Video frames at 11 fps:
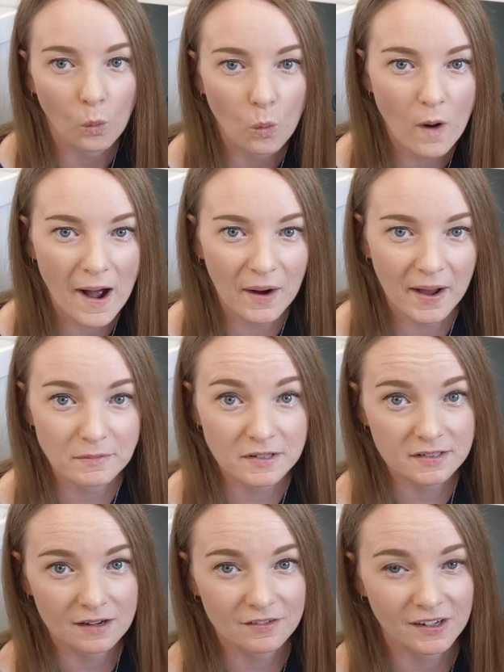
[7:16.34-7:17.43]
Wow, I'm
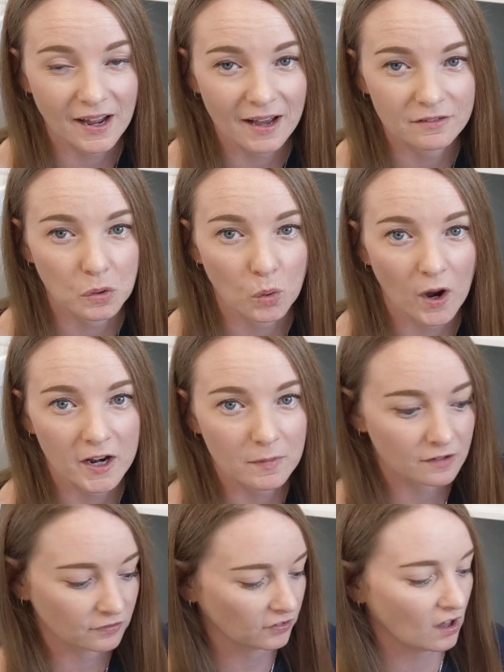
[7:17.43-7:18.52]
discovering I have quite a
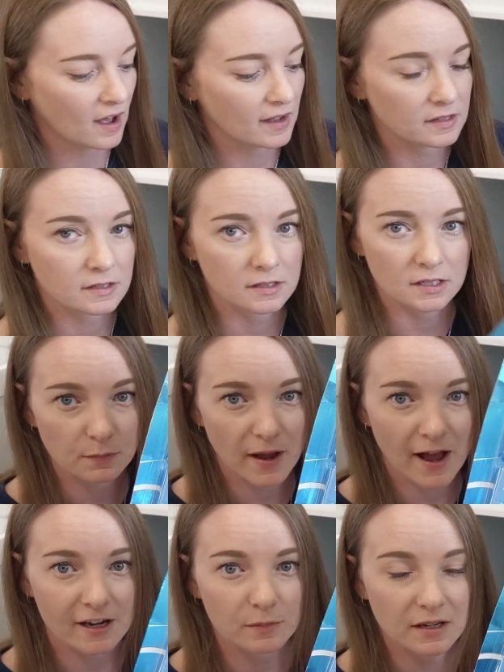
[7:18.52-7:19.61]
bit of floss. This
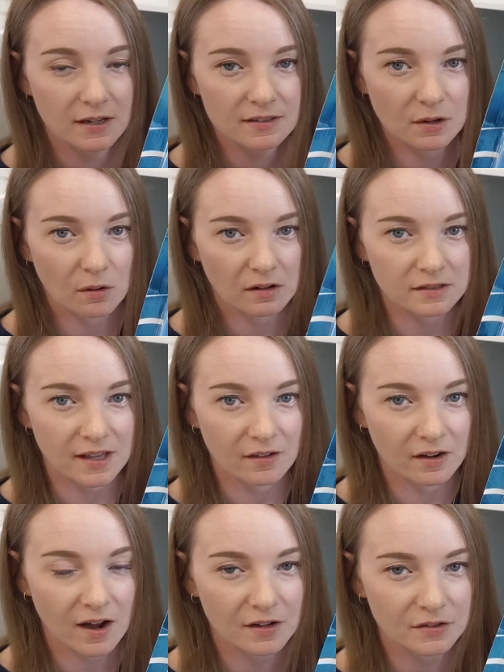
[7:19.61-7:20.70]
pack because they were on sale
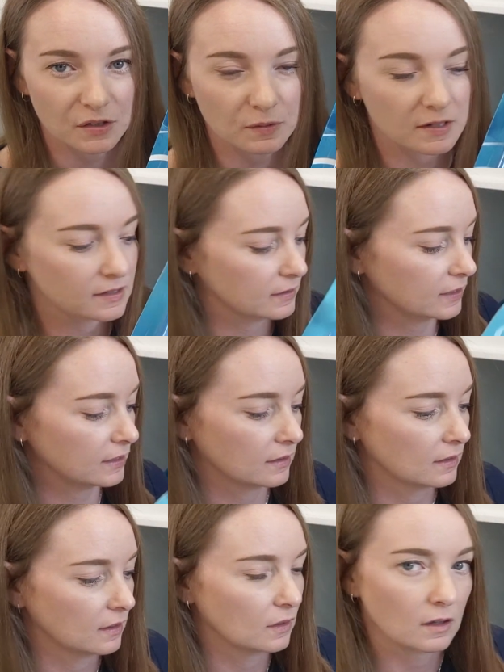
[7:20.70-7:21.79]
at Costco recently.
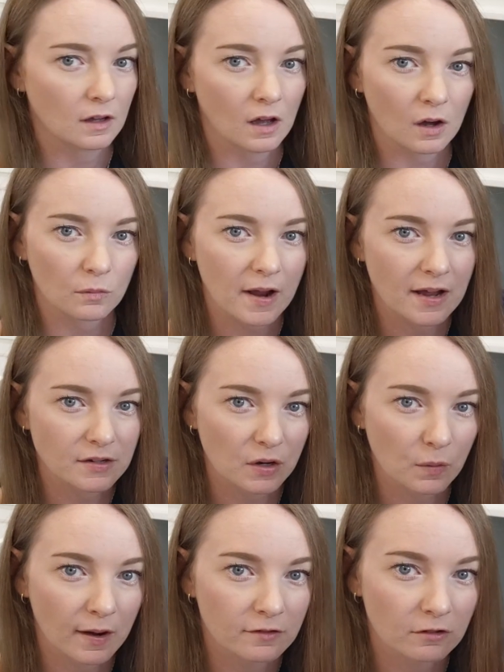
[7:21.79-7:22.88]
A
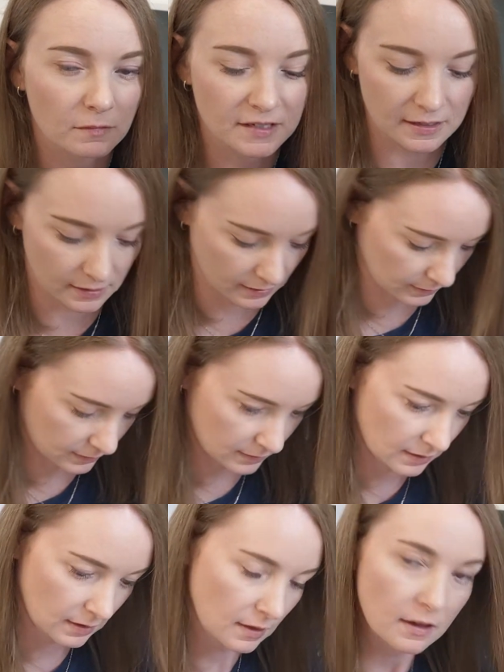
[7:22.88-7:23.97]
rando one from the dentist.
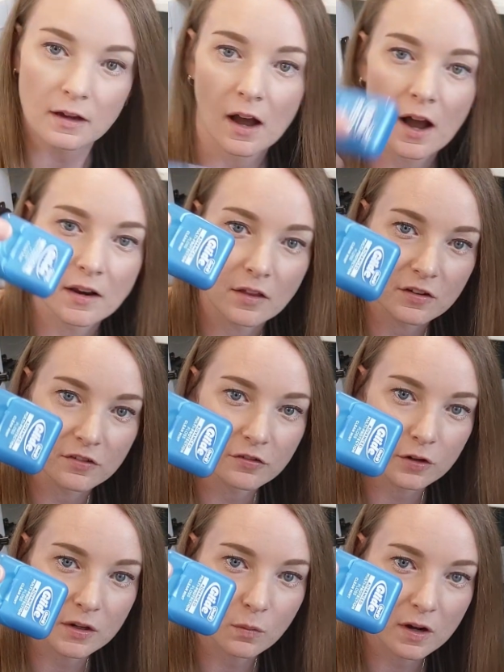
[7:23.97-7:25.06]
Another
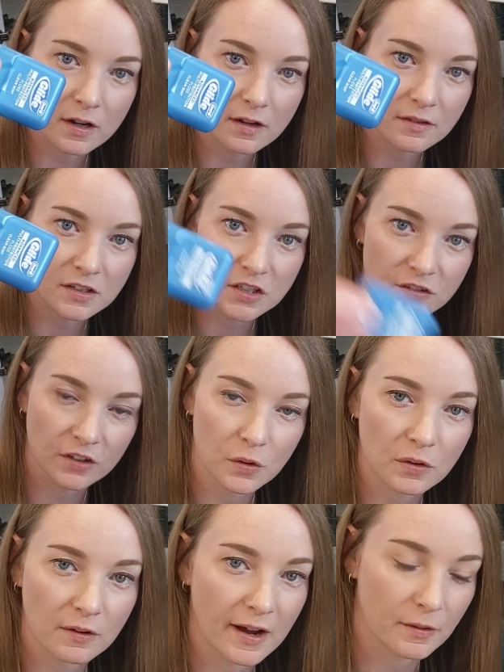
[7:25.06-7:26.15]
free one that's
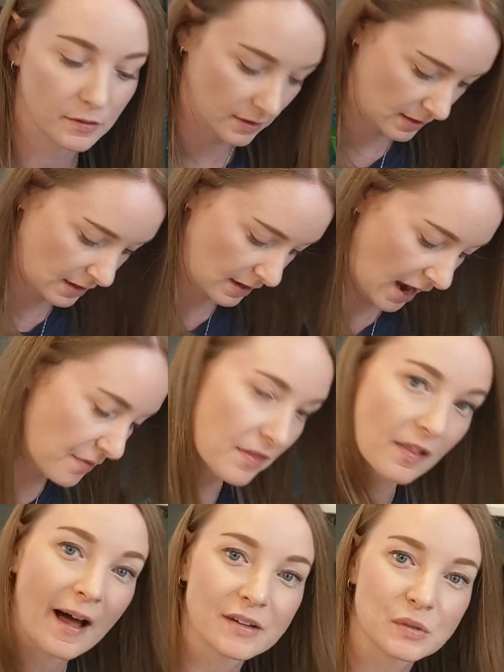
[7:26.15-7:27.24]
floating around, and then
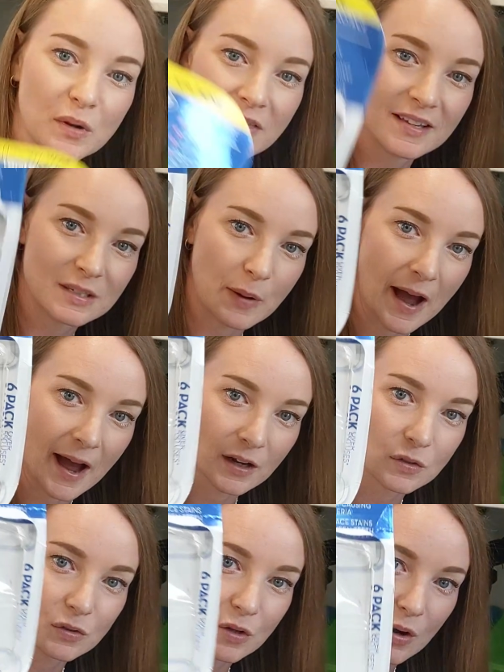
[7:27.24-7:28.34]
the last one in this
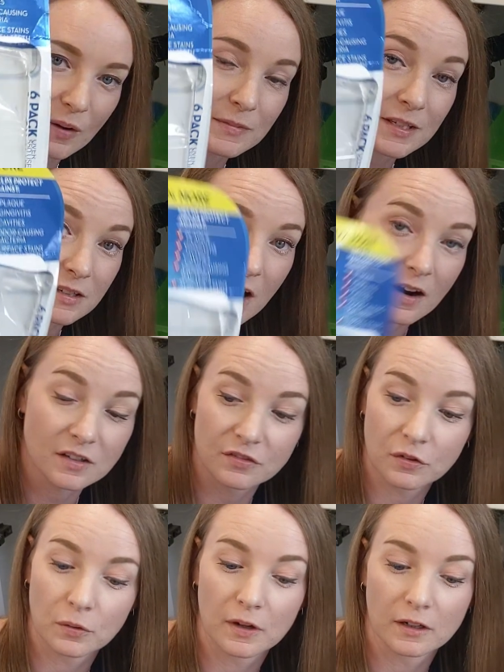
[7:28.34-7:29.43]
pack. So I'm stocked
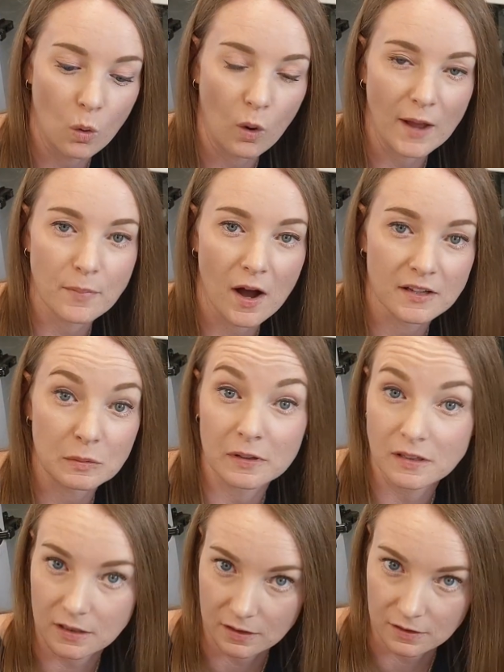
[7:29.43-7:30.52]
for quite
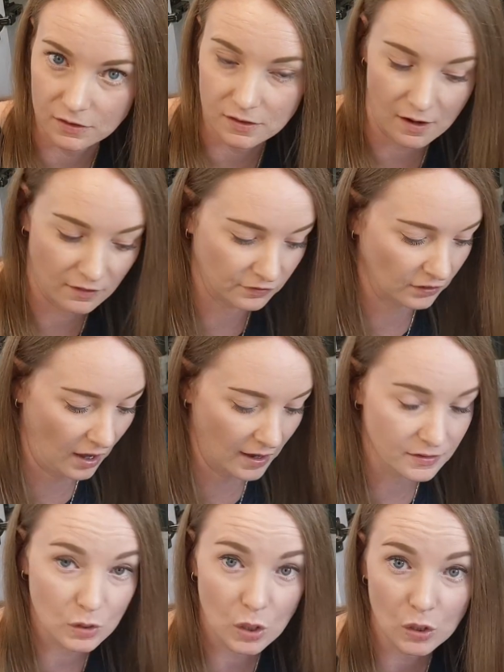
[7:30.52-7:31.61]
possibly years on
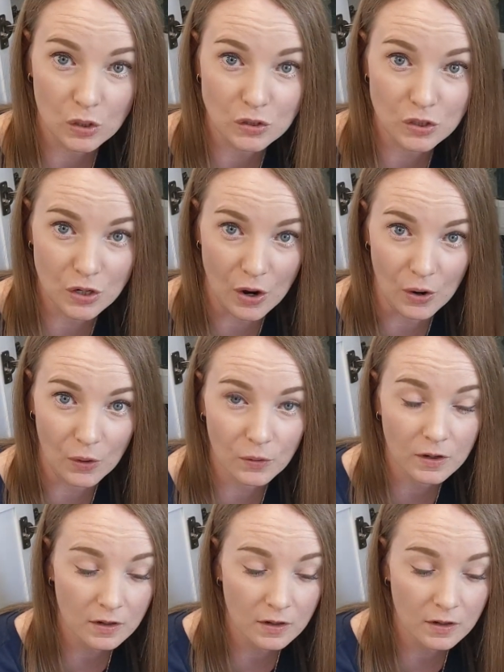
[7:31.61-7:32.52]
floss. Good to know.